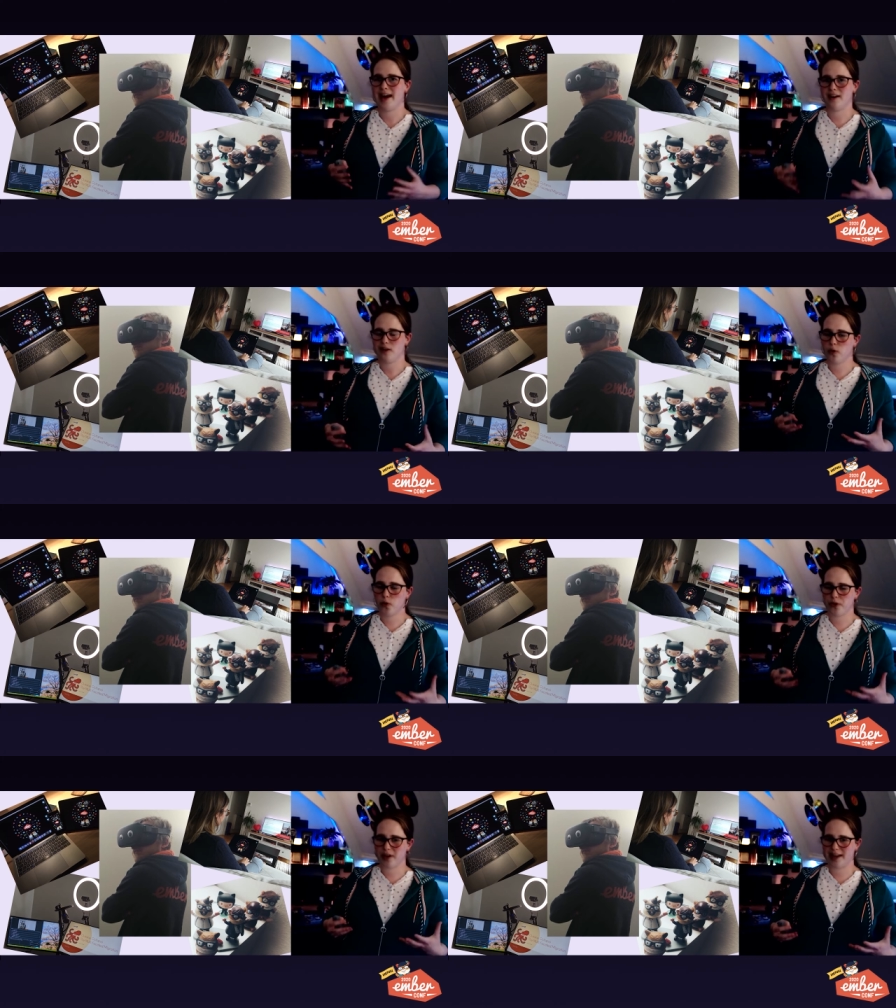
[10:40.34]
And the cool
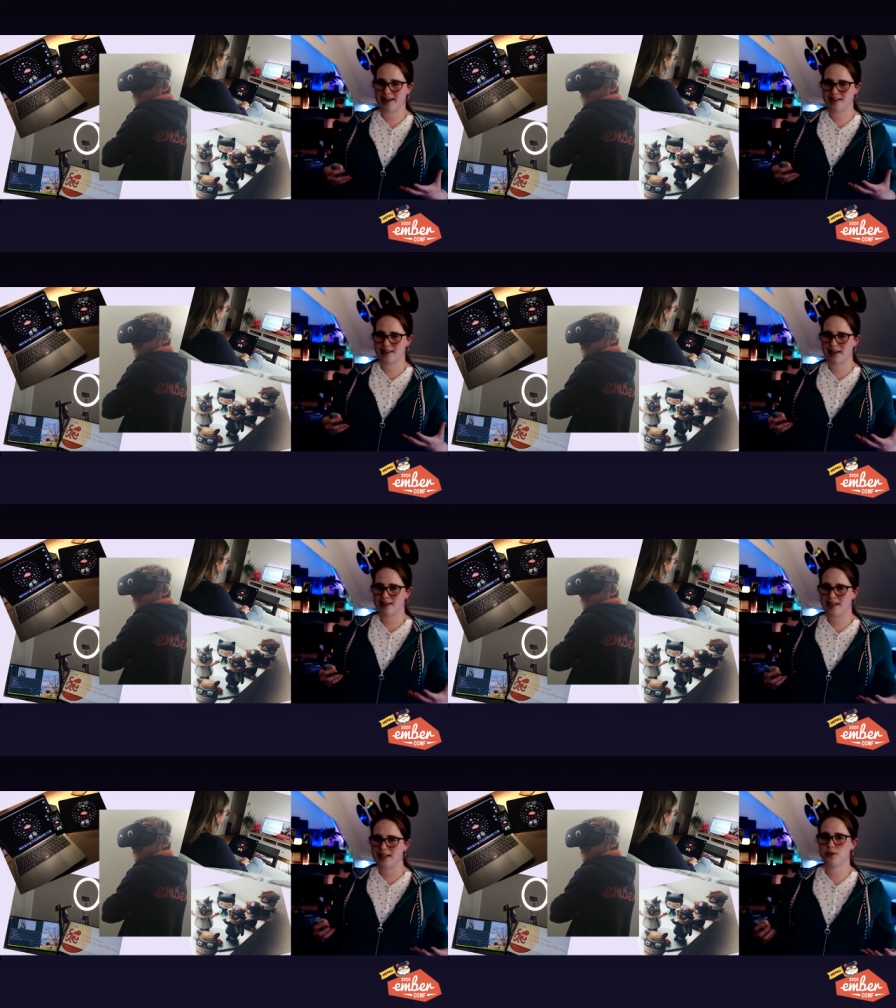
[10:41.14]
thing is
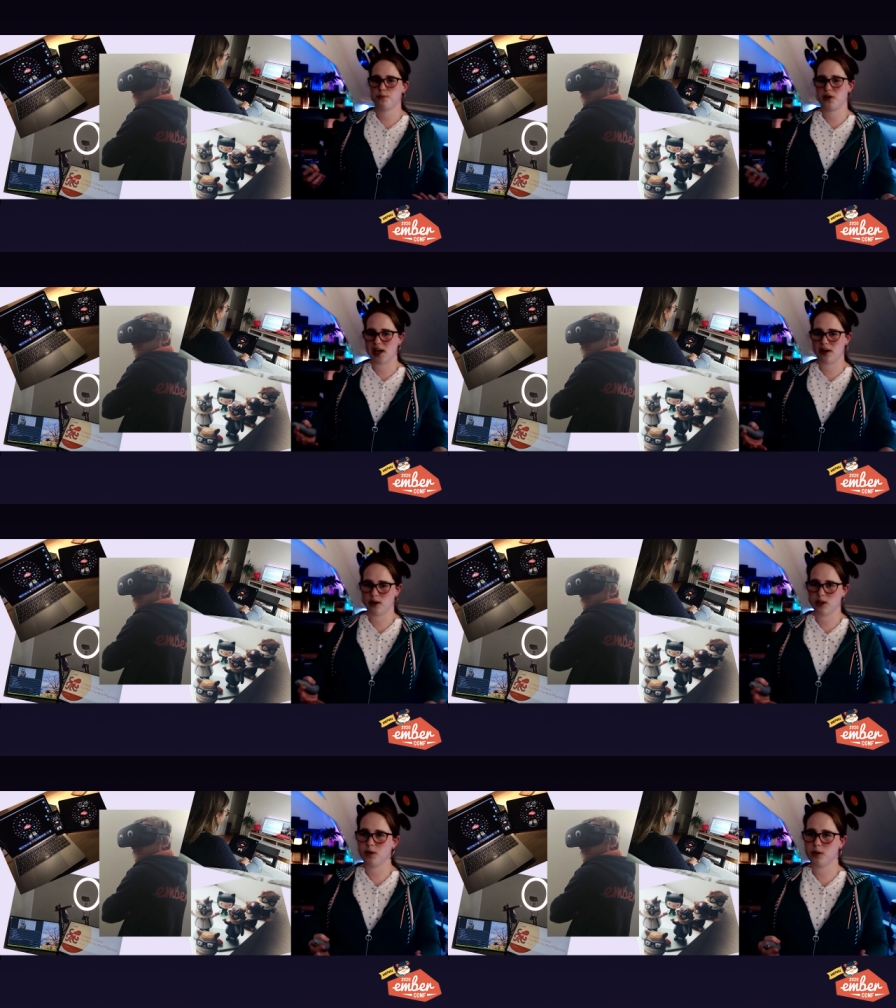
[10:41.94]
that this
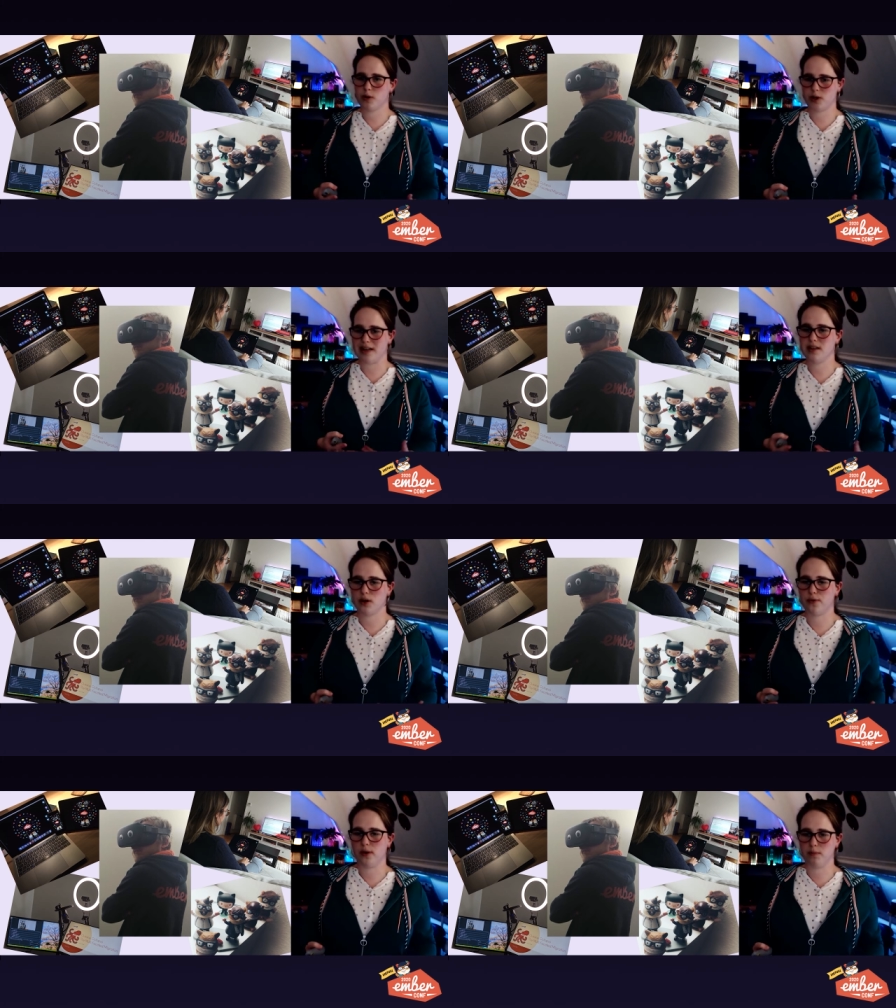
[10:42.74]
psychological sense
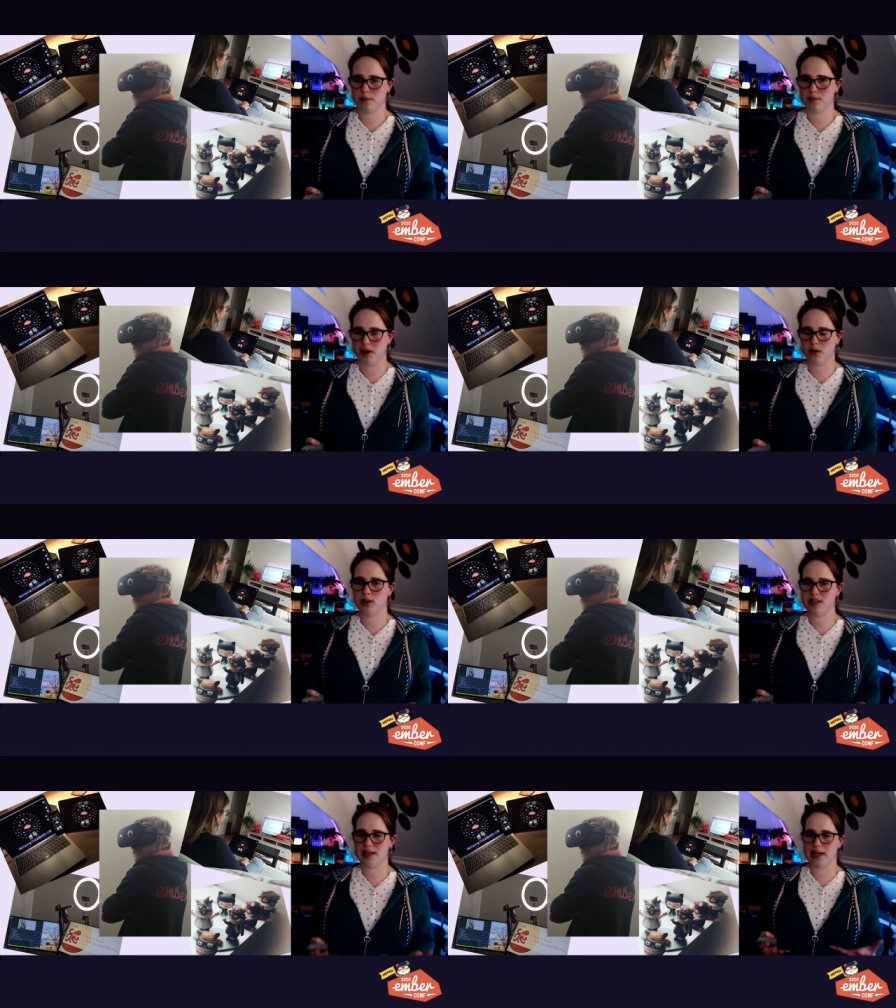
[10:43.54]
of
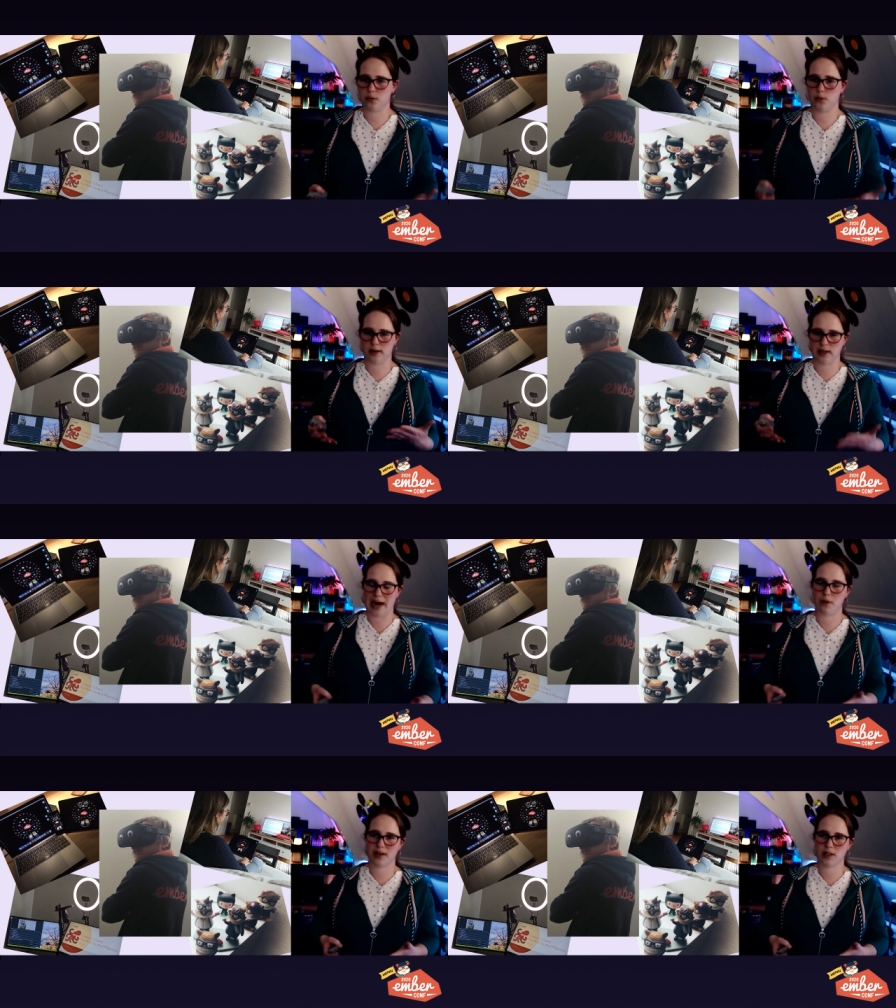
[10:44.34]
community that we're
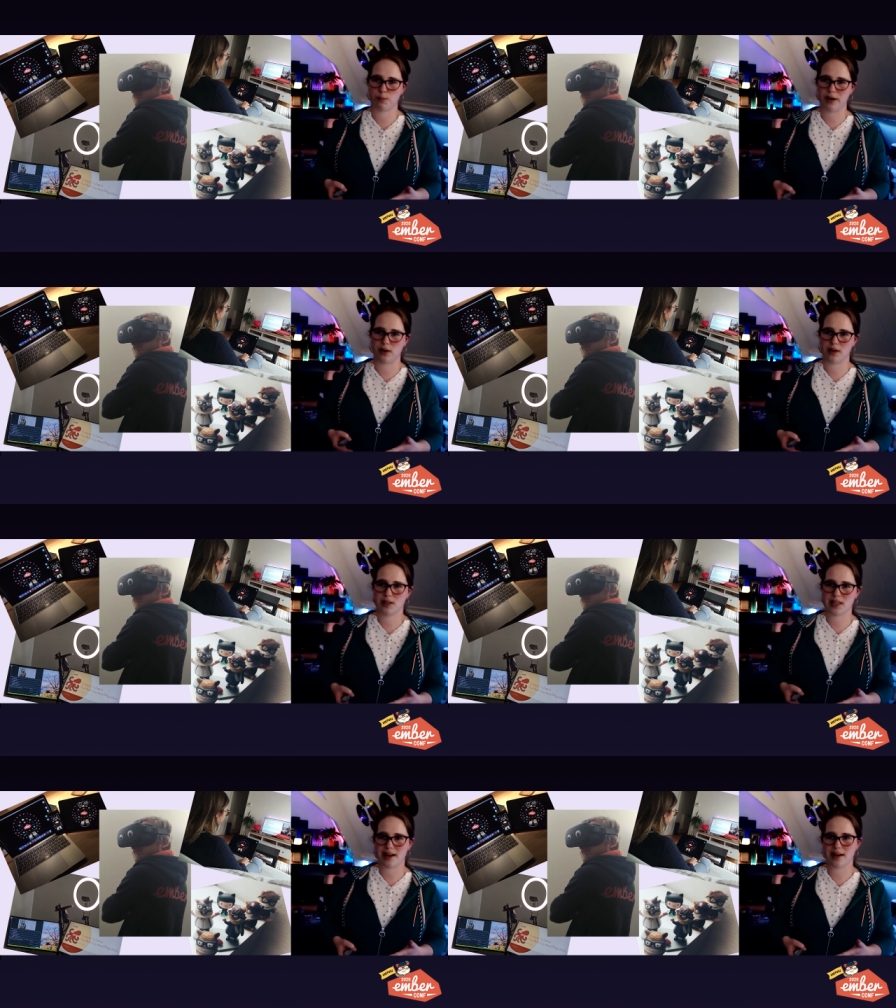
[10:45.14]
now
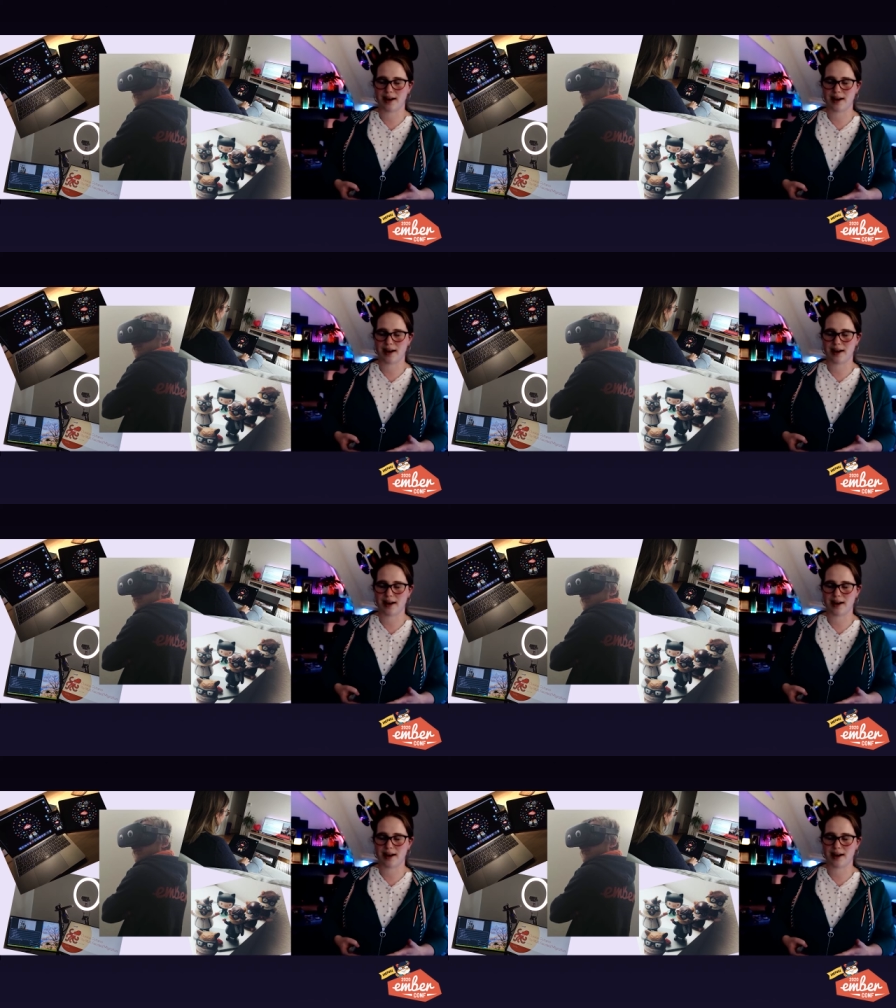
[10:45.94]
experiencing,